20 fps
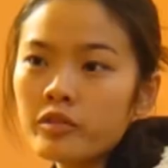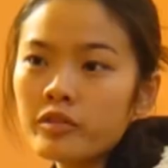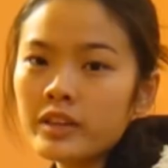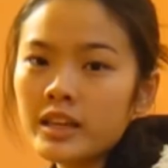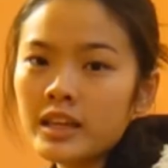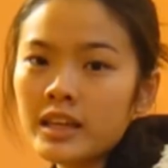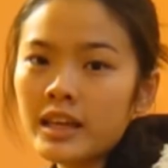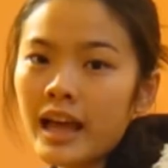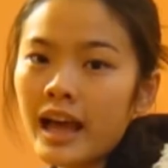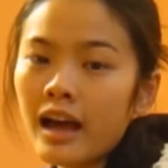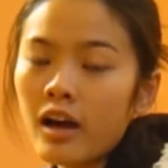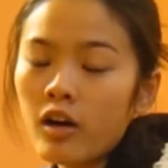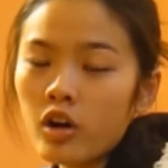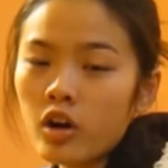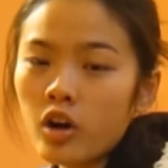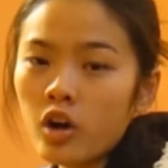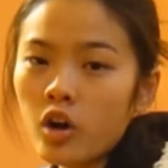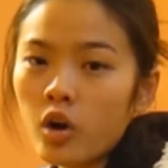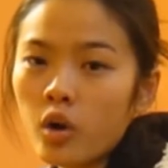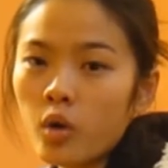the
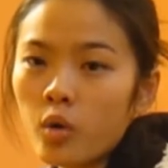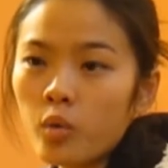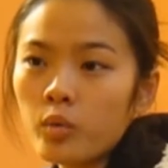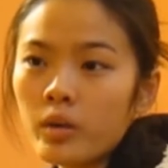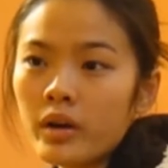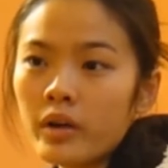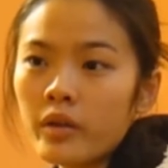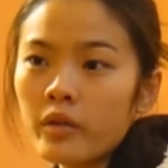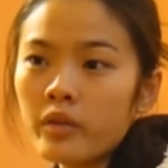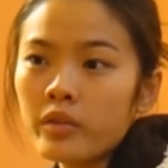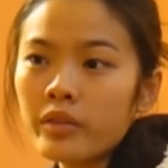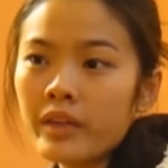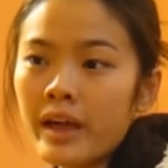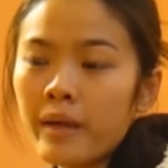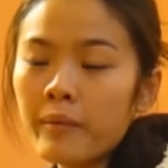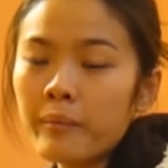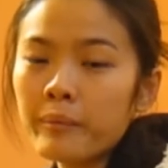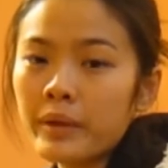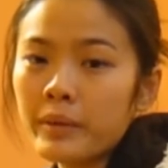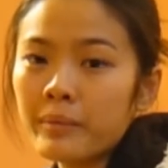alcohol will
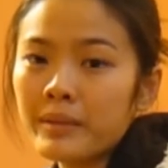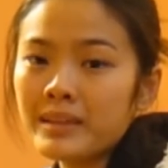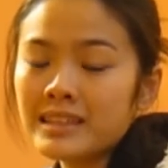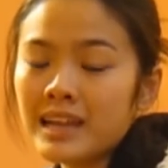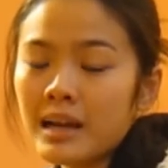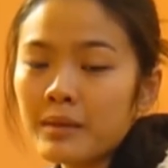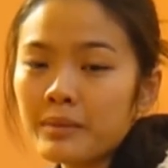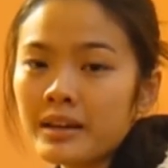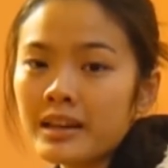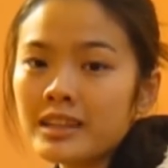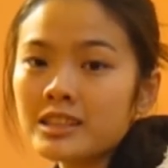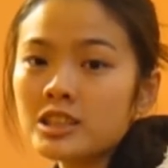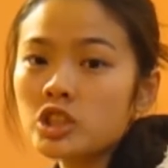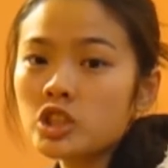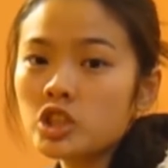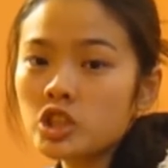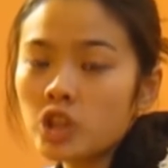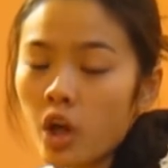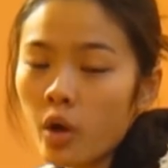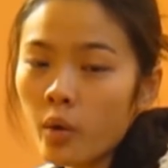then be
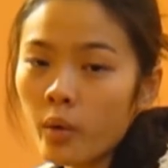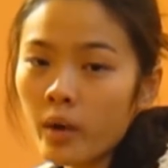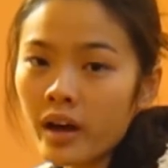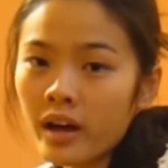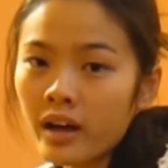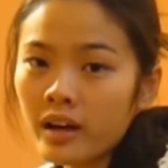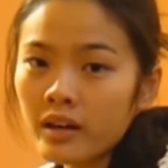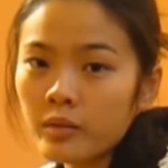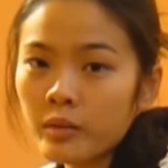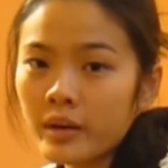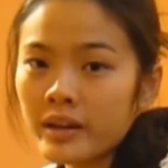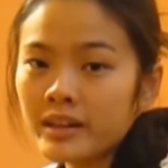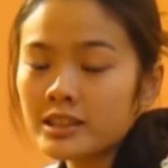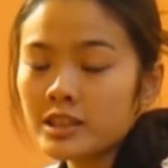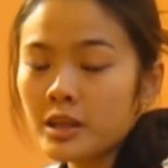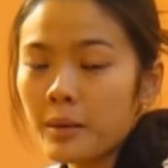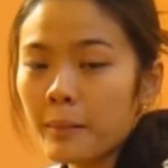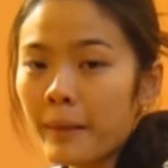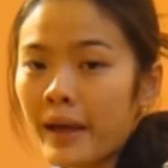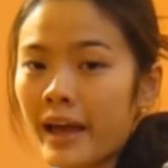metabolized slower when
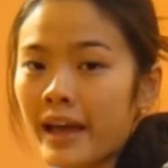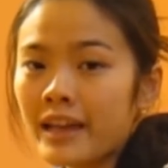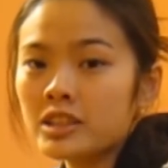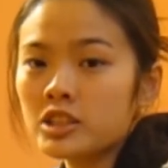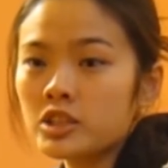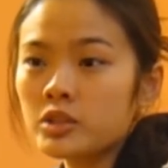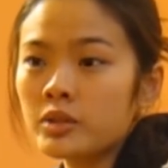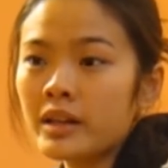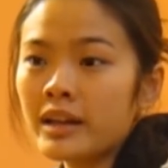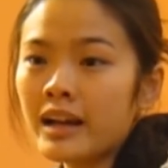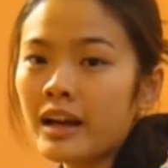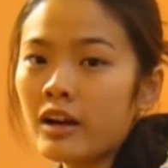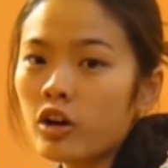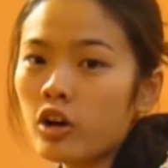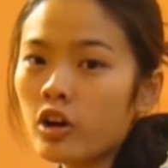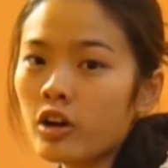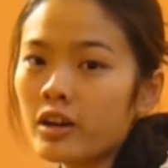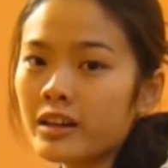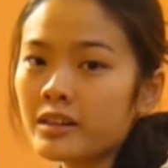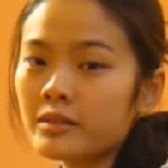it's compared to
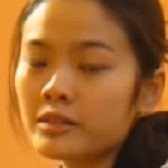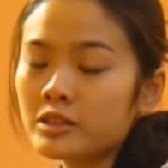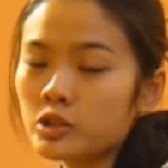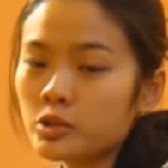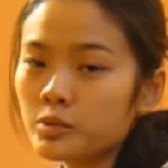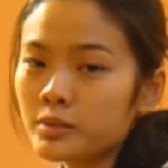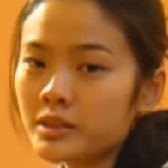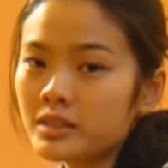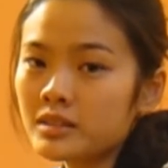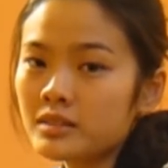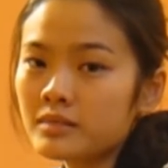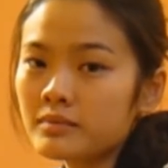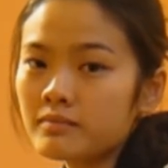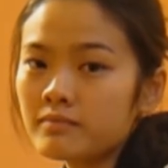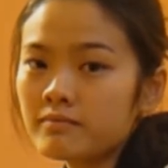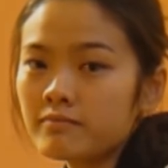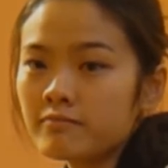non-alcoholic consumers.